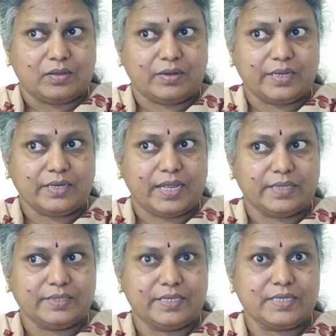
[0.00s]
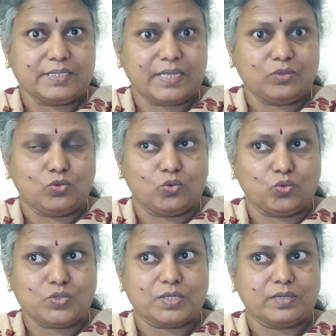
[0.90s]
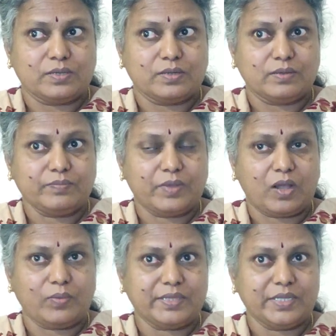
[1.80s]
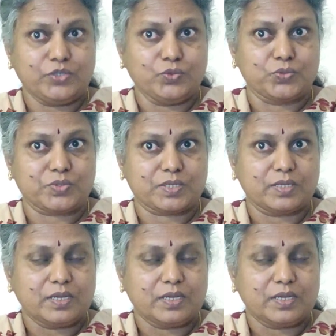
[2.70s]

alright, and these and those, how are they used?